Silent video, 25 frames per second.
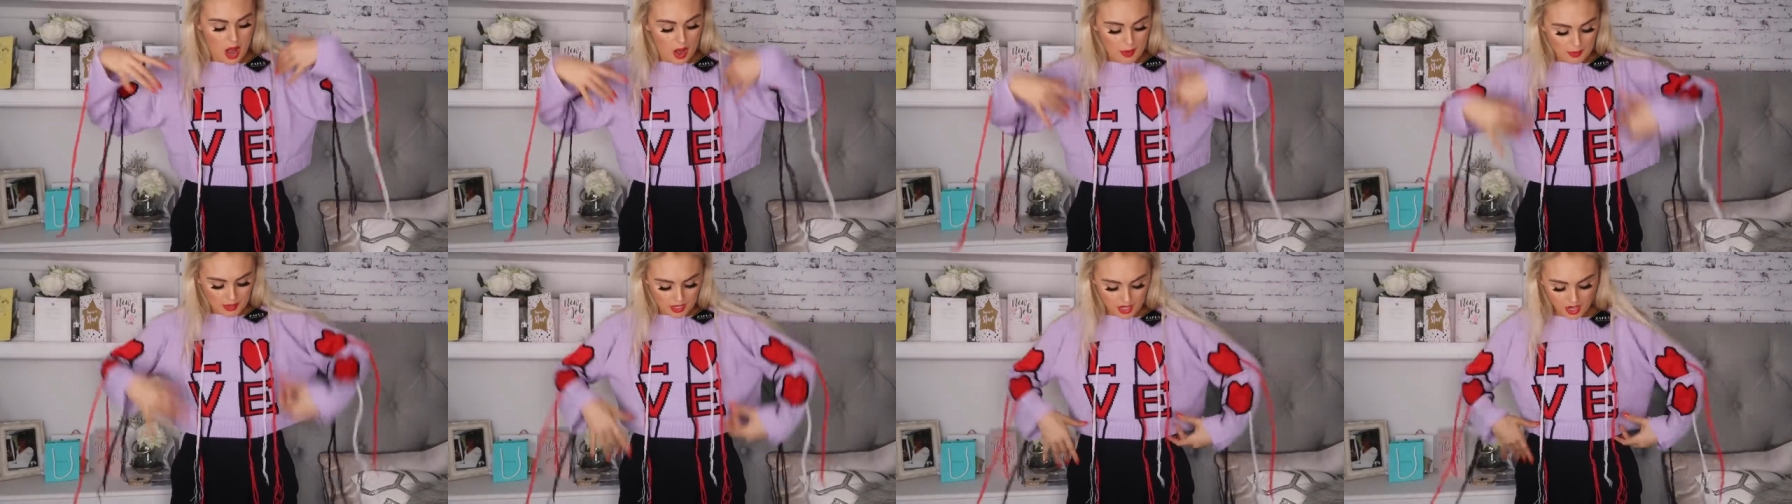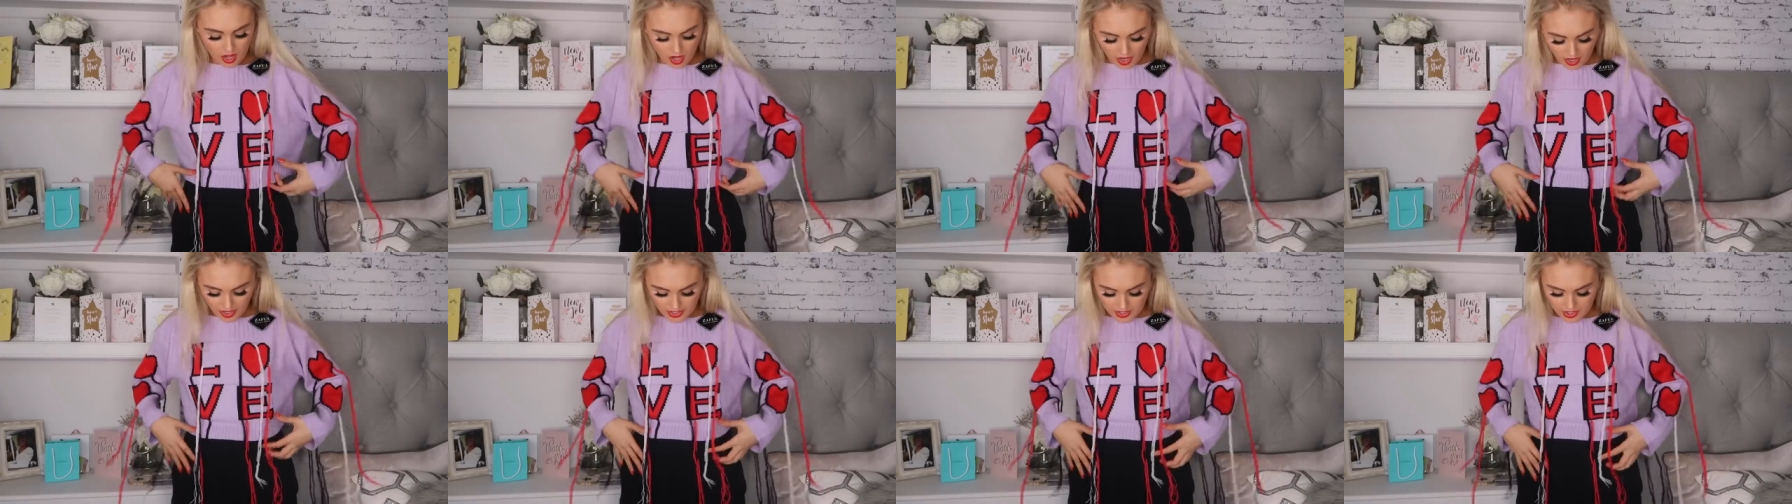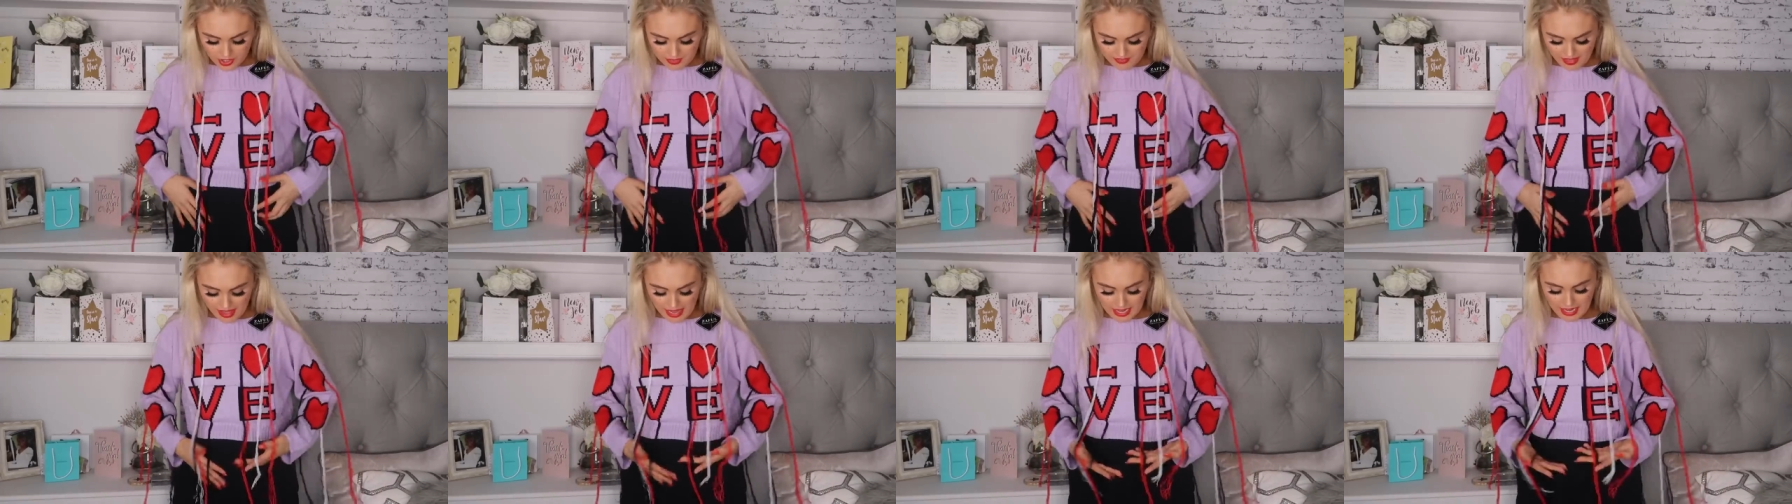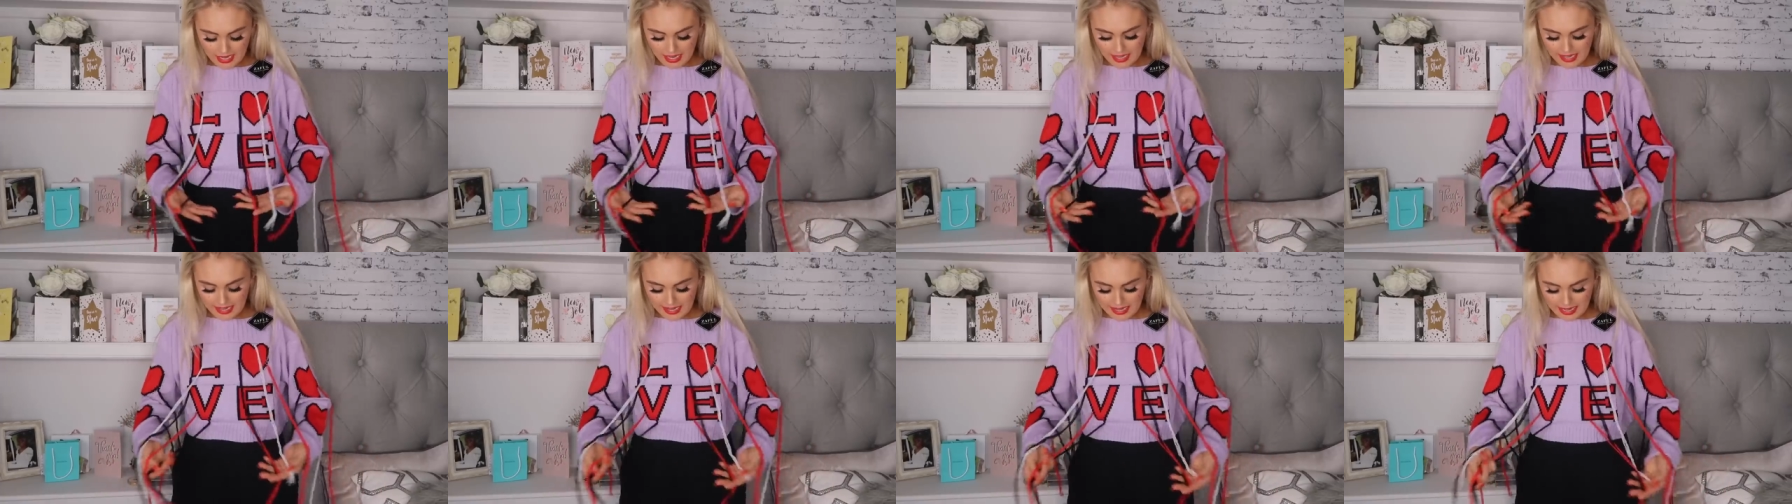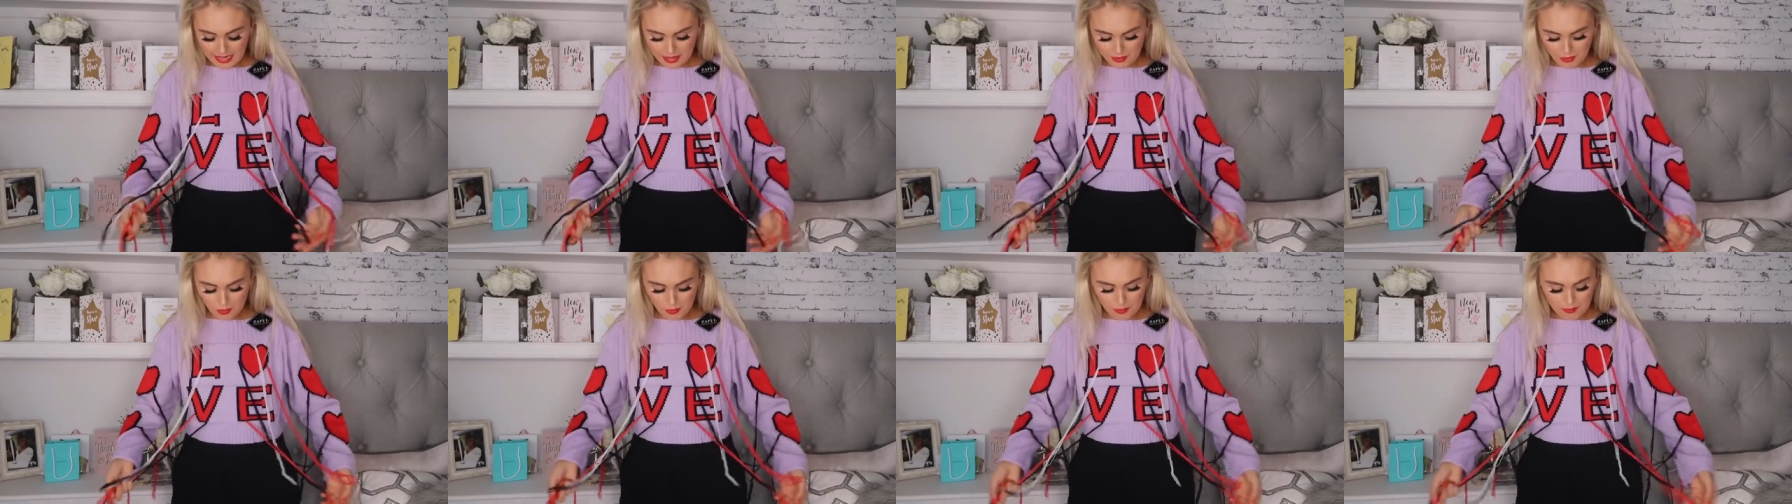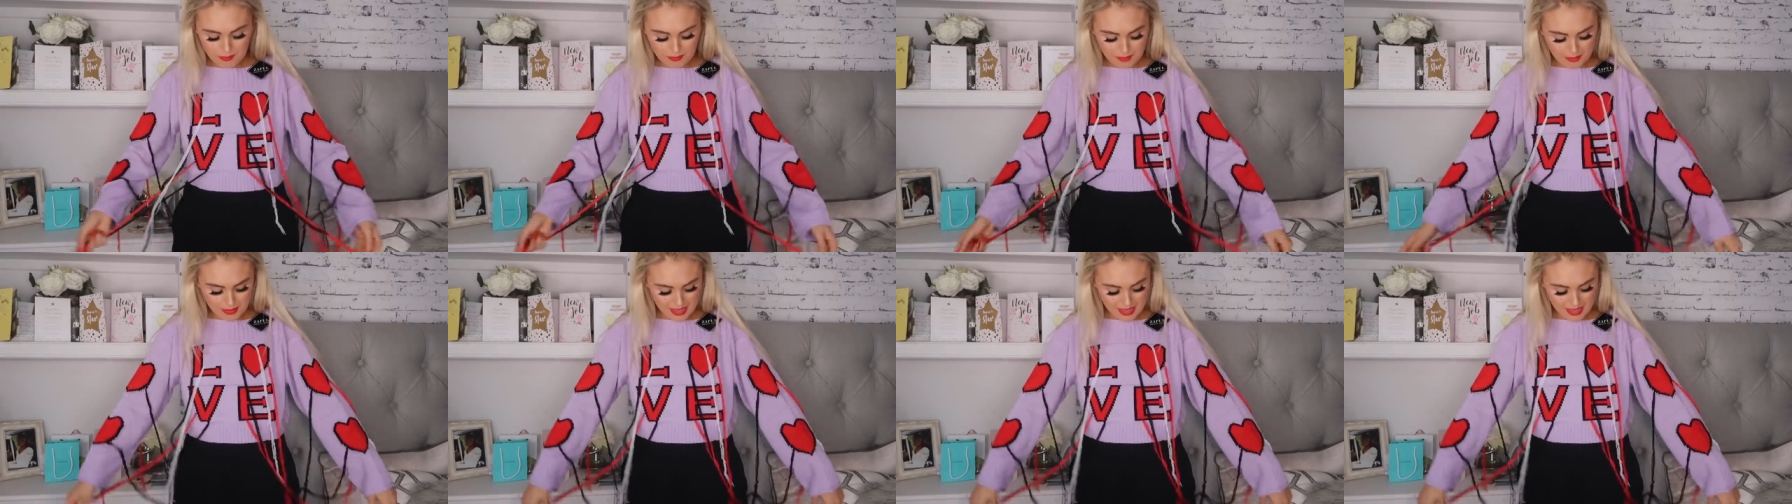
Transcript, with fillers: are kind of a little